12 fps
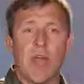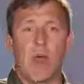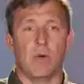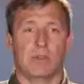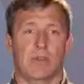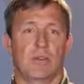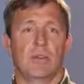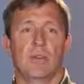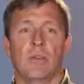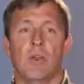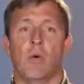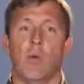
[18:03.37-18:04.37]
out
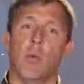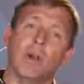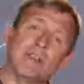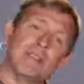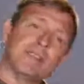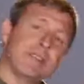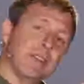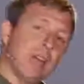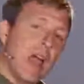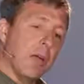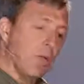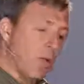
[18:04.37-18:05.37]
what's the
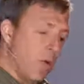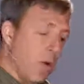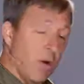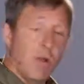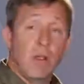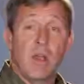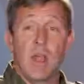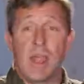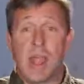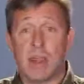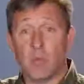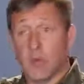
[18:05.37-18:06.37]
Labrador
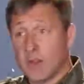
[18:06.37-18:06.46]
and